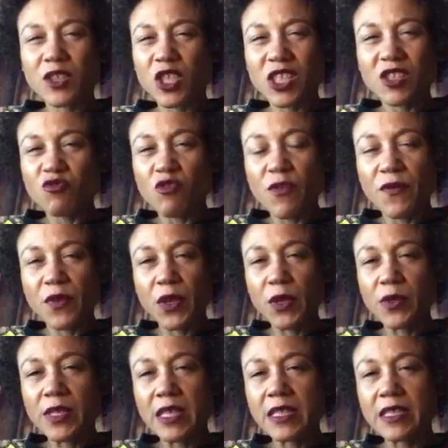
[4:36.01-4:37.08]
just
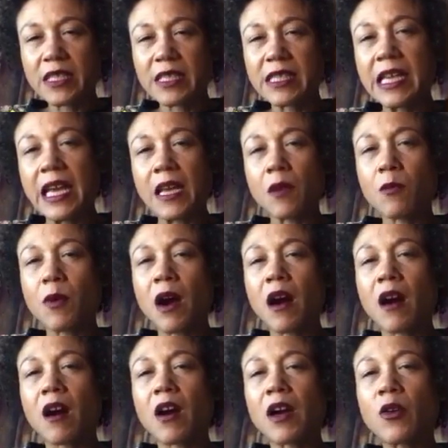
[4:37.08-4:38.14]
refusing to take
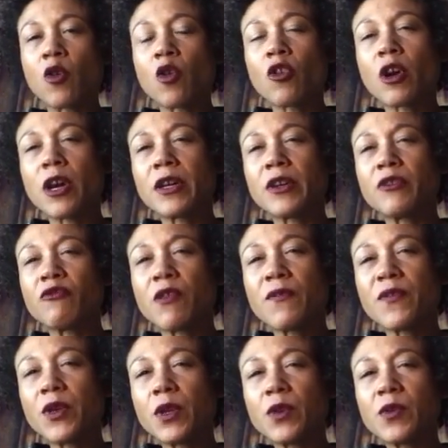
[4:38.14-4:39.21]
part, or
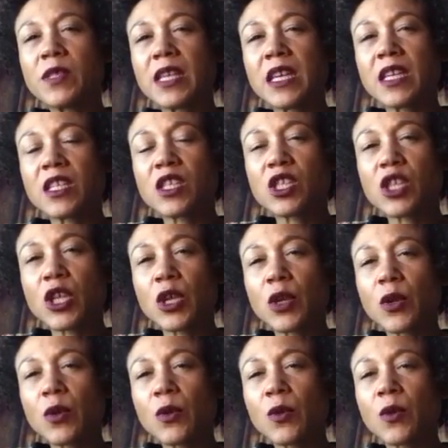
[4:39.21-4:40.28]
refusing
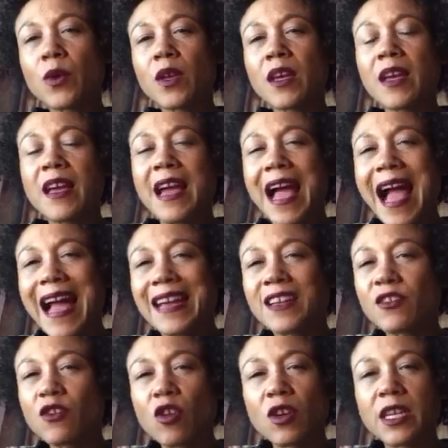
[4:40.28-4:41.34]
to
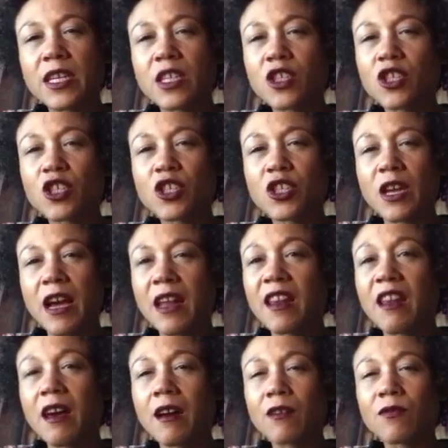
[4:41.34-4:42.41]
acknowledge a
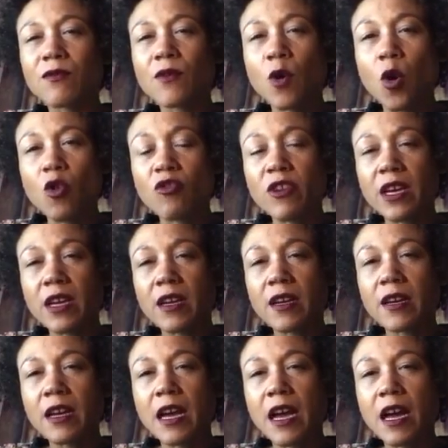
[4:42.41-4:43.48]
love or
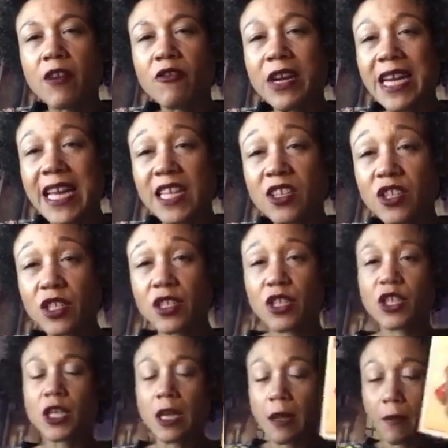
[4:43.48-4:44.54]
a
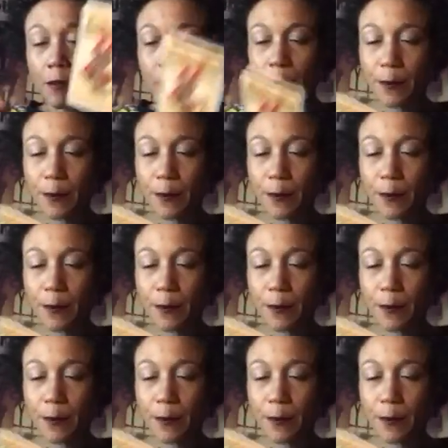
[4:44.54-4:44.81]
relationship.